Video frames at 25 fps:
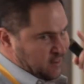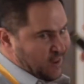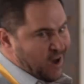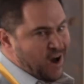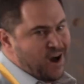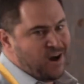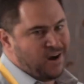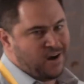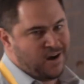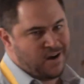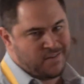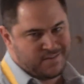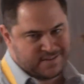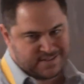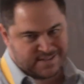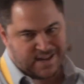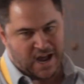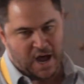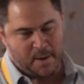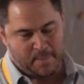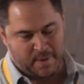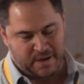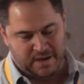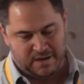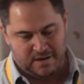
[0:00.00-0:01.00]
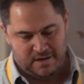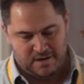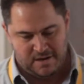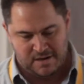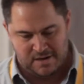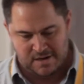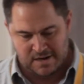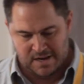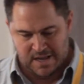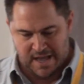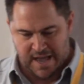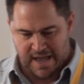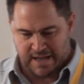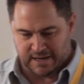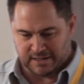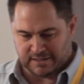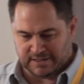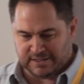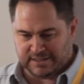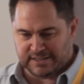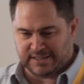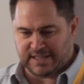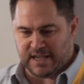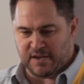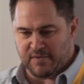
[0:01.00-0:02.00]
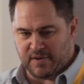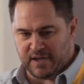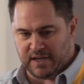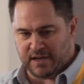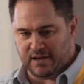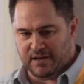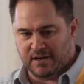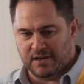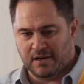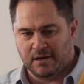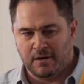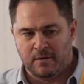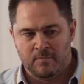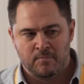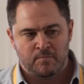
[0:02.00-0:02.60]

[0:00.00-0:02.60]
law on this topic and giving